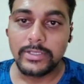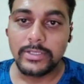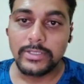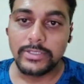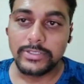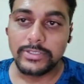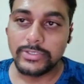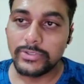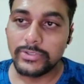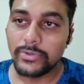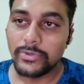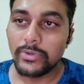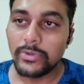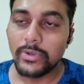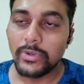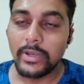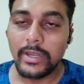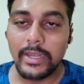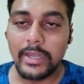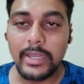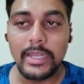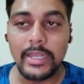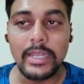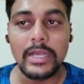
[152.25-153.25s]
So
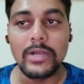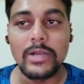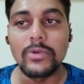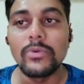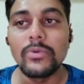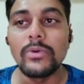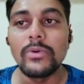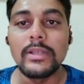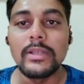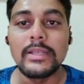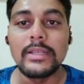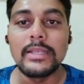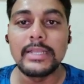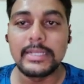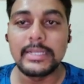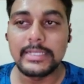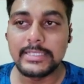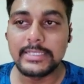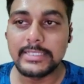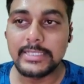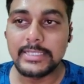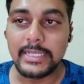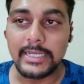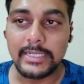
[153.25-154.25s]
now let's
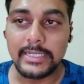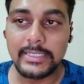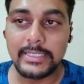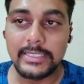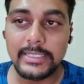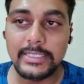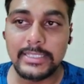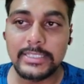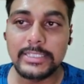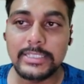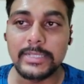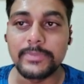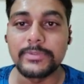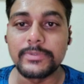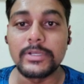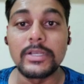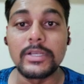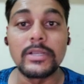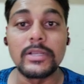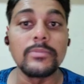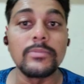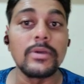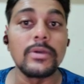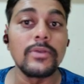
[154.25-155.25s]
start the chapter
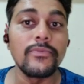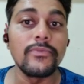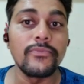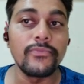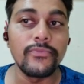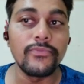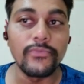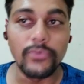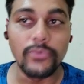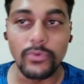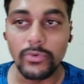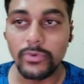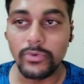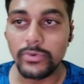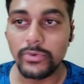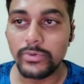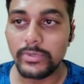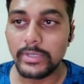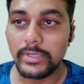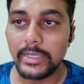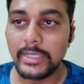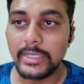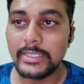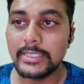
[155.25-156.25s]
number 4,
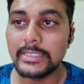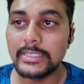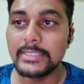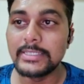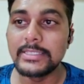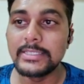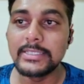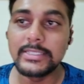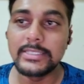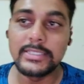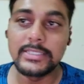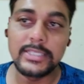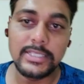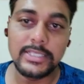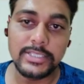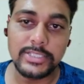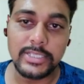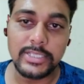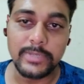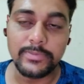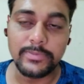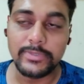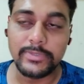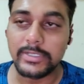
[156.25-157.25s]
and this
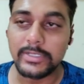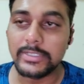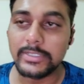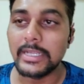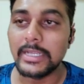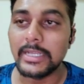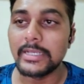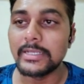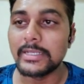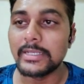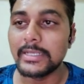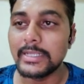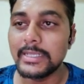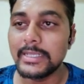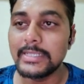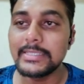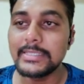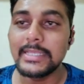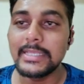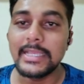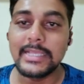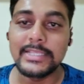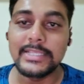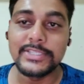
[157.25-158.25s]
chapter title
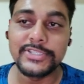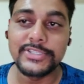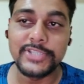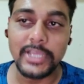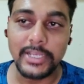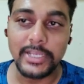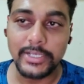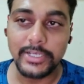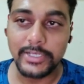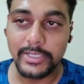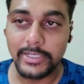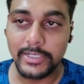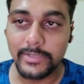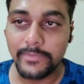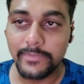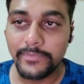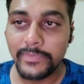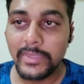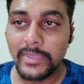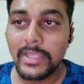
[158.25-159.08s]
is gender.